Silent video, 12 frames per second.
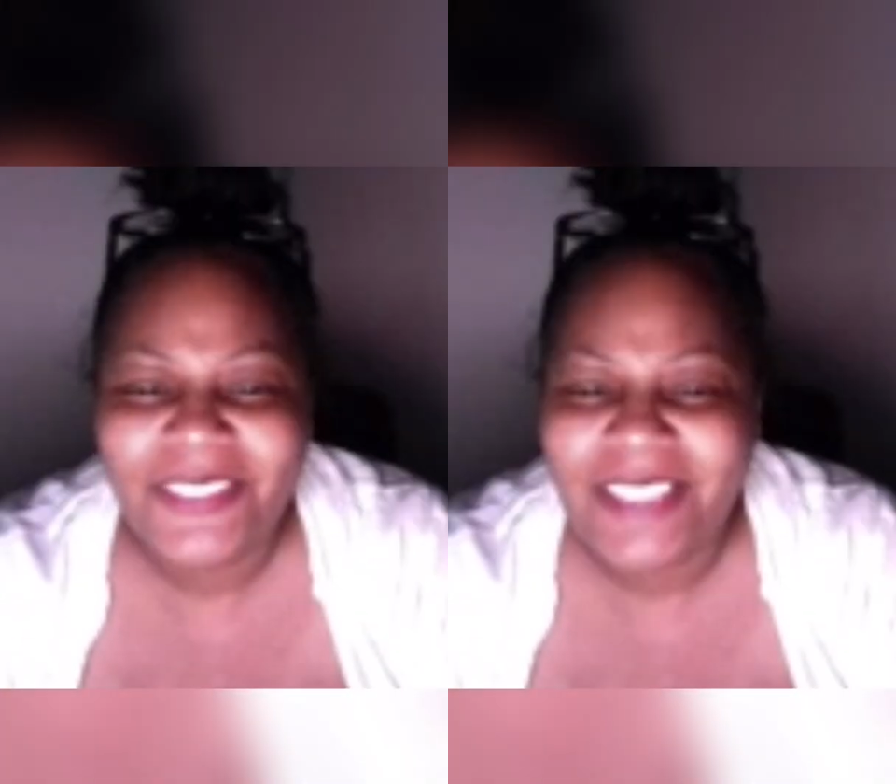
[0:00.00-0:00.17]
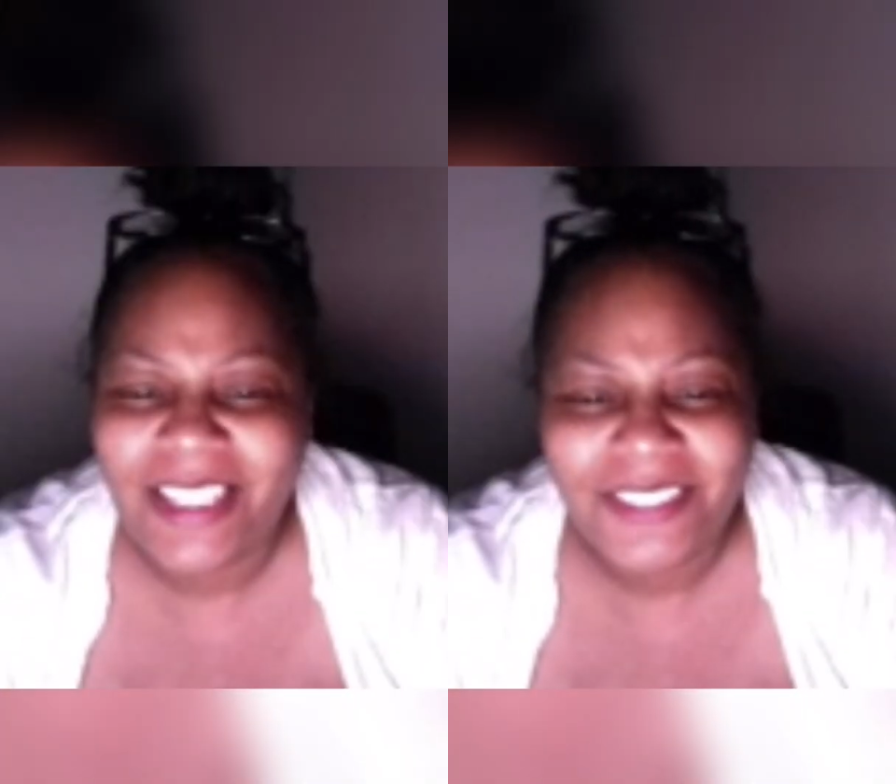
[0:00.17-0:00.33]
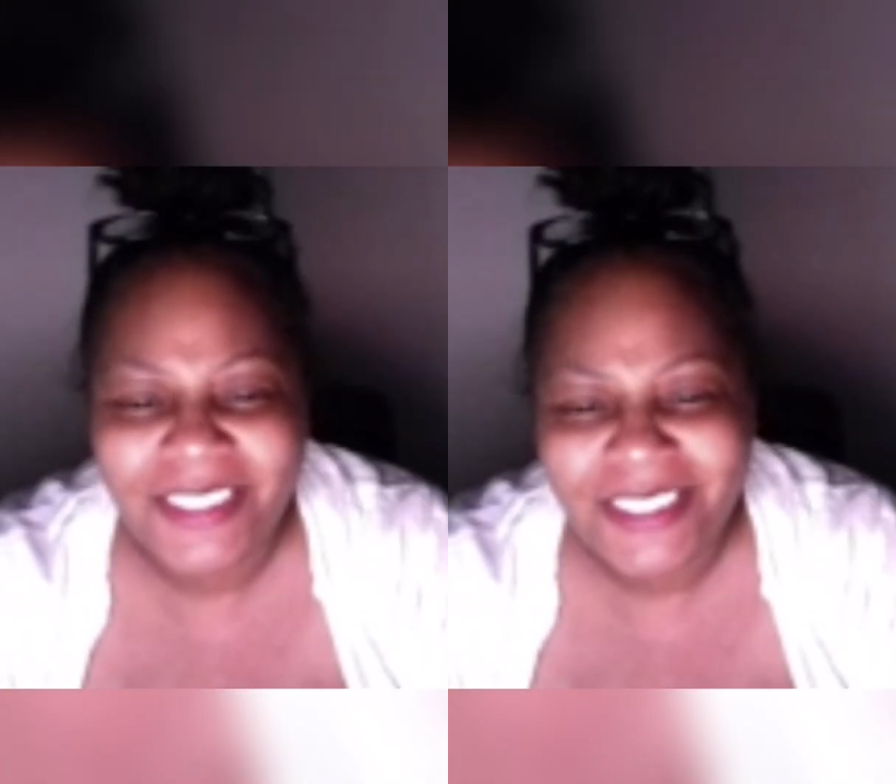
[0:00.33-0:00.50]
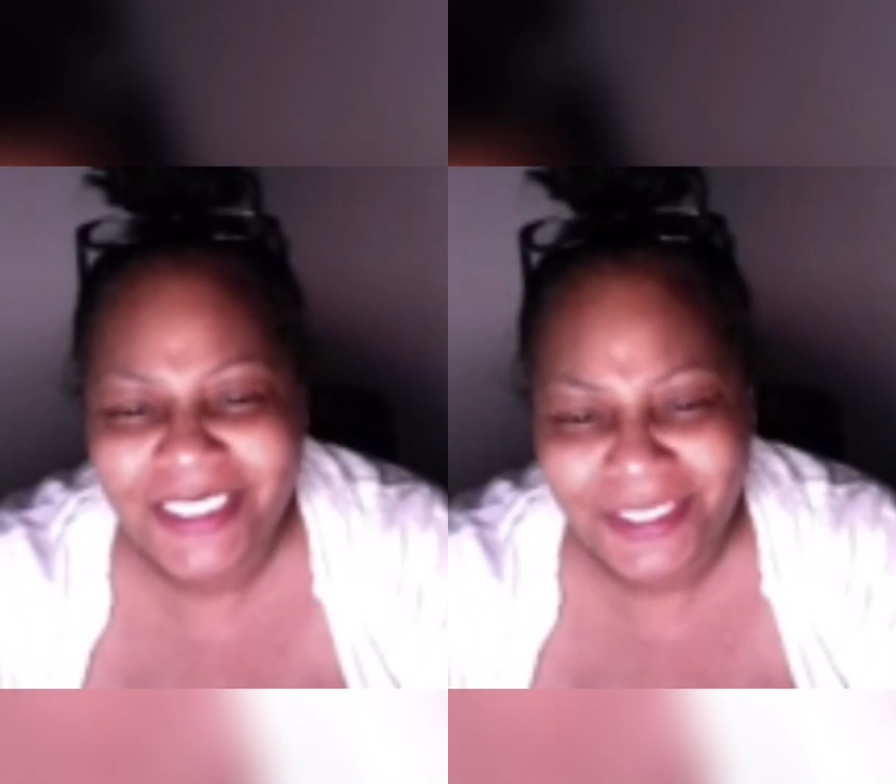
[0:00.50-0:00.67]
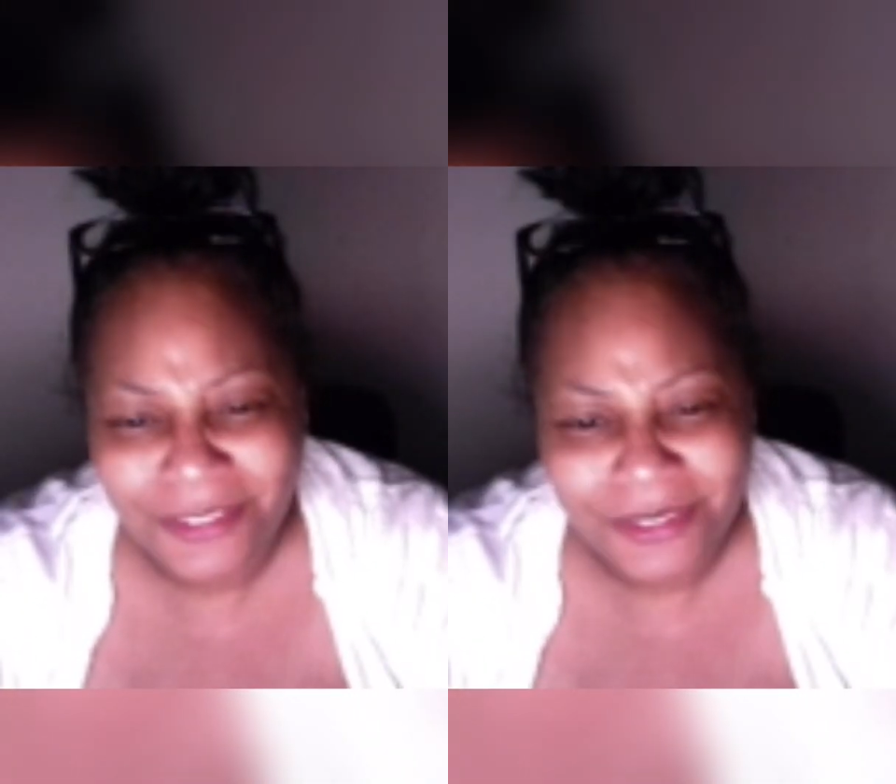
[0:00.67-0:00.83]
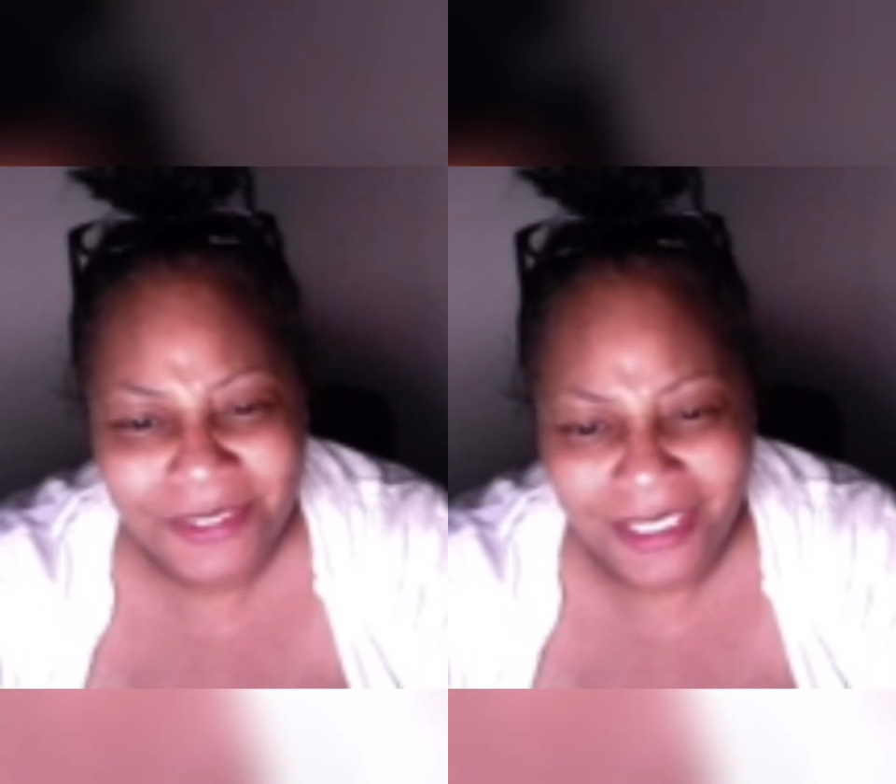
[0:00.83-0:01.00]
I really
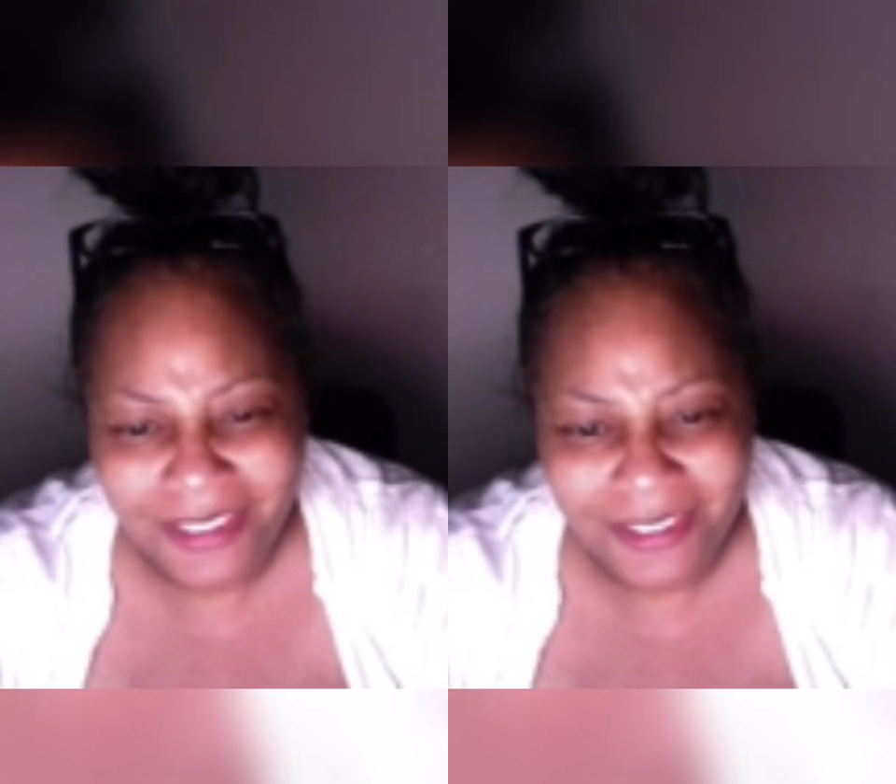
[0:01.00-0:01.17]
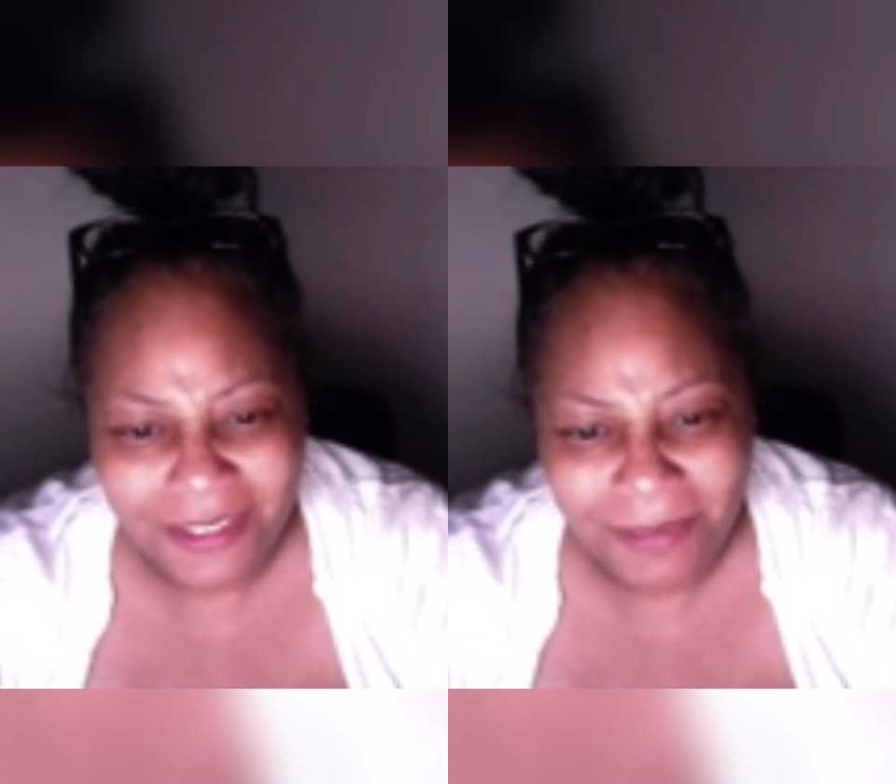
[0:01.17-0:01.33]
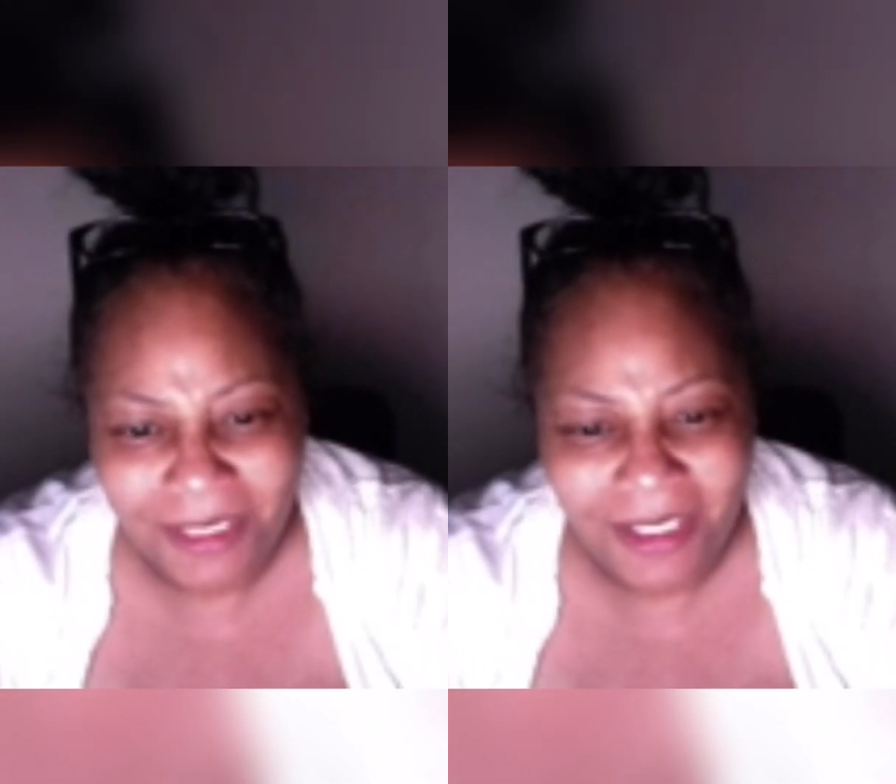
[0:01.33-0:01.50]
screwed that up.